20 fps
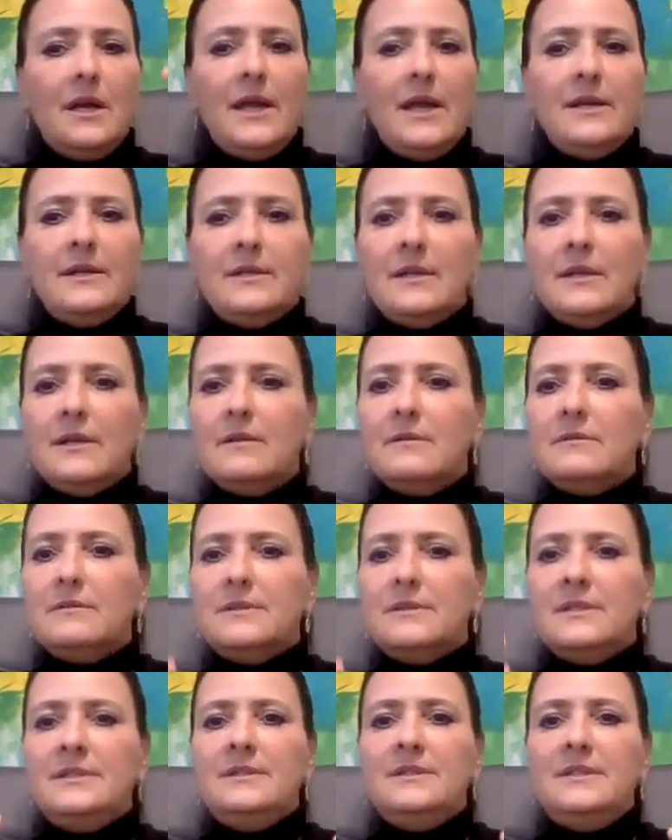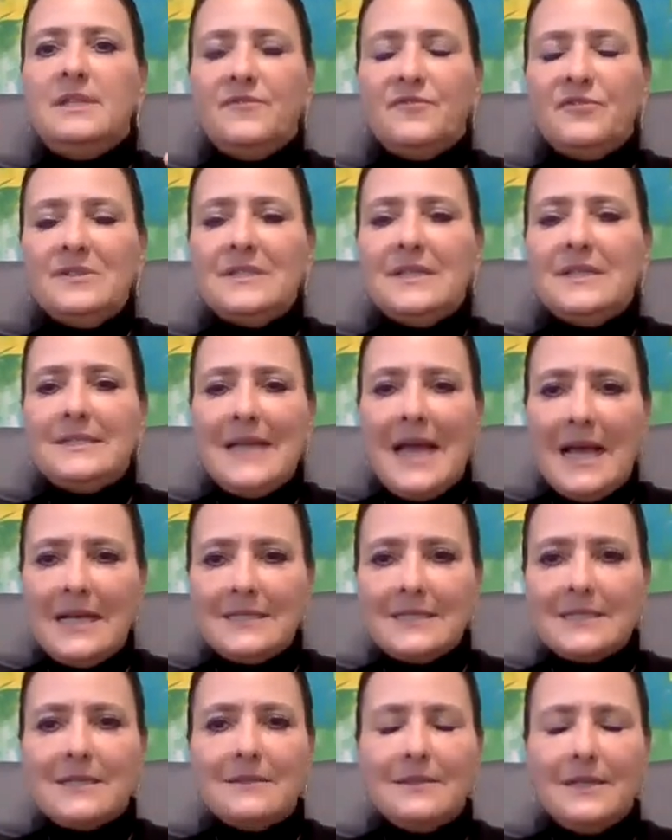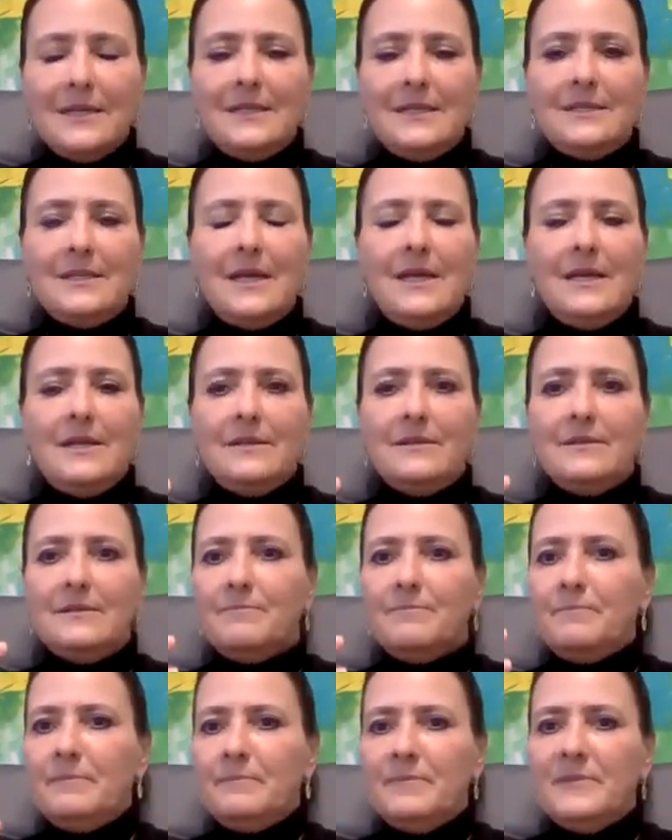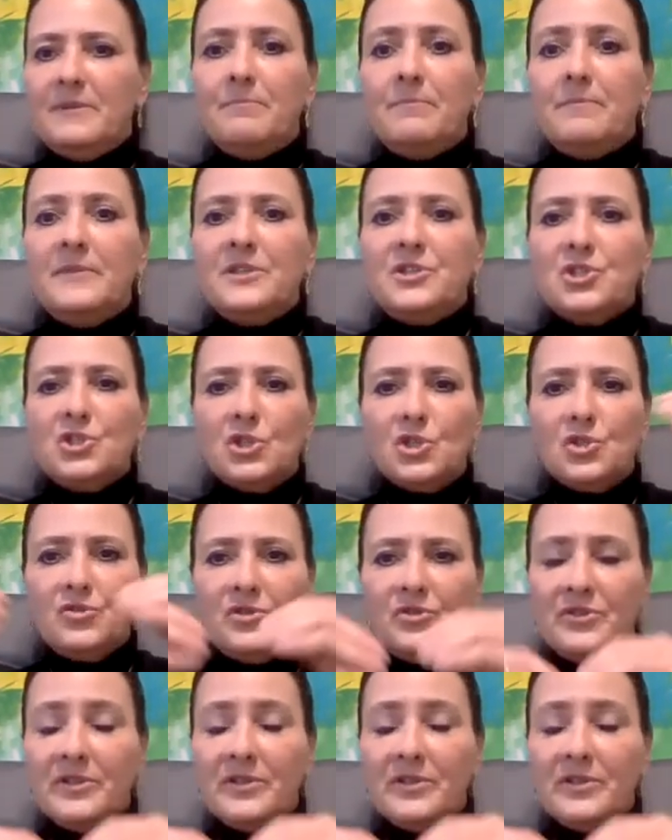and the differences escalate, and the children